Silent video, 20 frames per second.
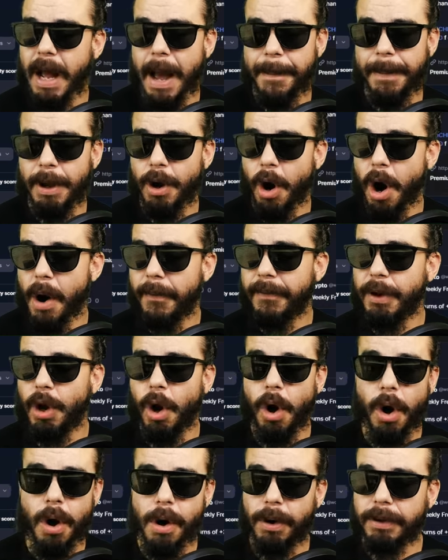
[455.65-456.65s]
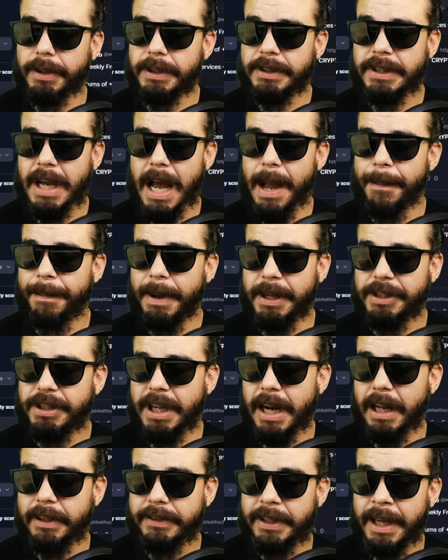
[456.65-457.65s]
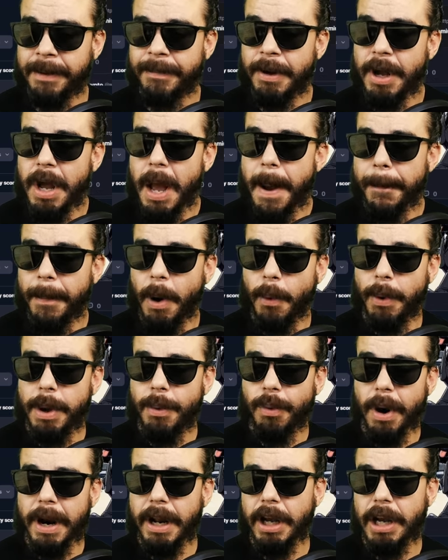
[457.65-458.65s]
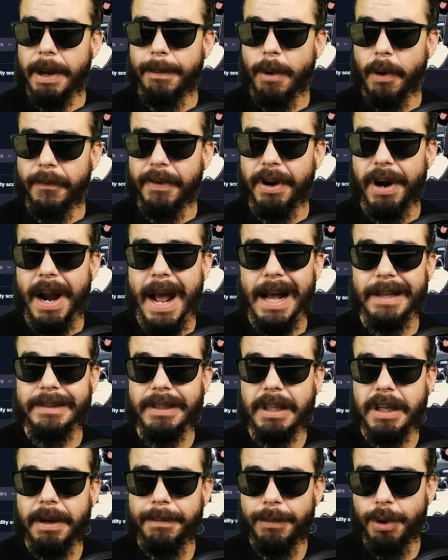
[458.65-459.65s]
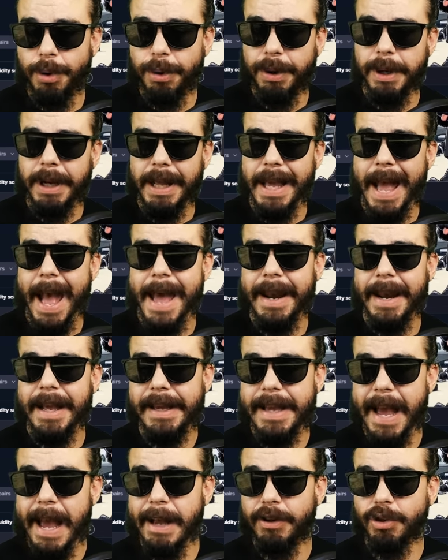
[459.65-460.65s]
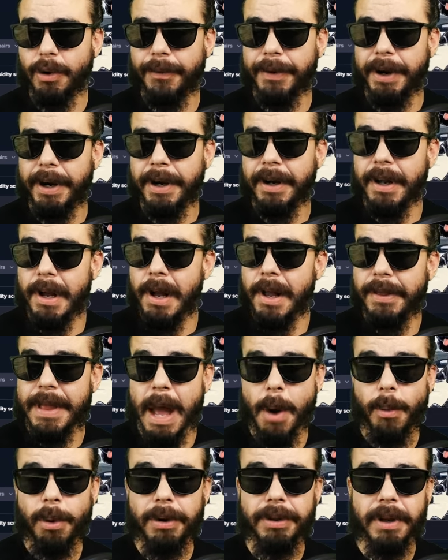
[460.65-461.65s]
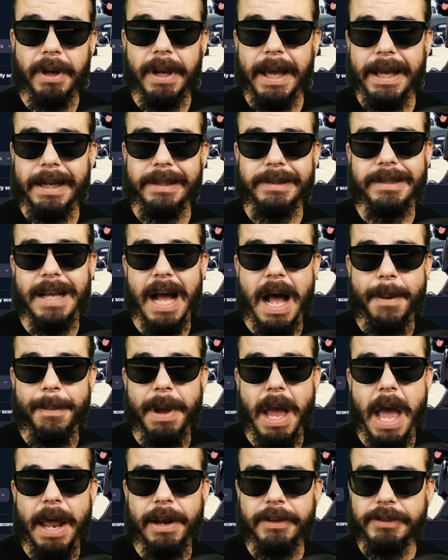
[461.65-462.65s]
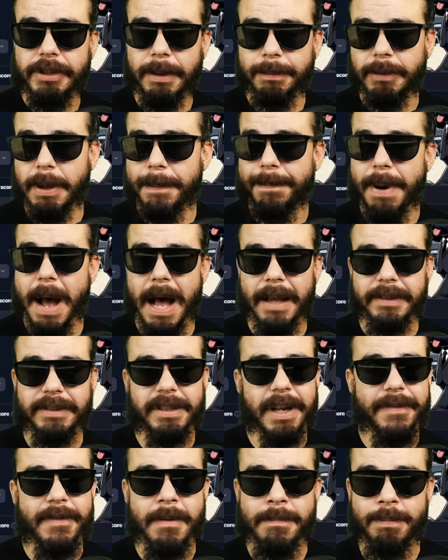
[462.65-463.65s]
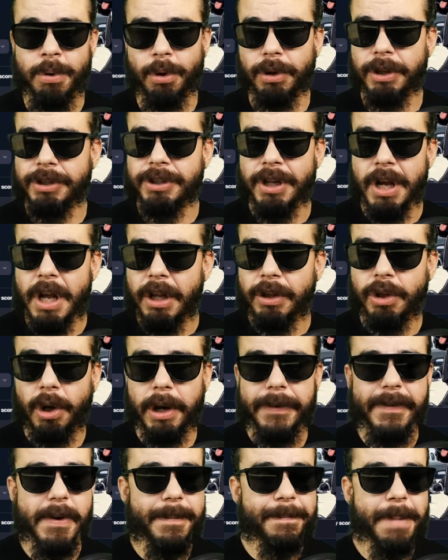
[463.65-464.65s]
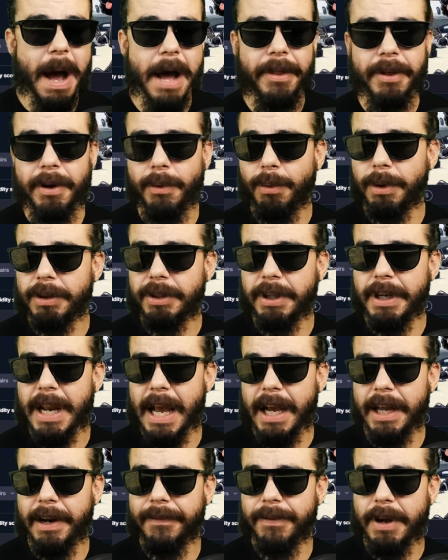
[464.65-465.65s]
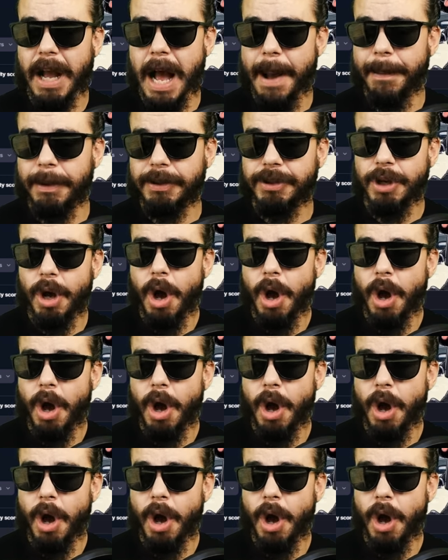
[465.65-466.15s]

I mean, Harvey all the time. Big shout out to him. But we want to come over here as a community and engage over here that we're the latest comment and it's something positive and bullish. Don't even bother with the negative comments.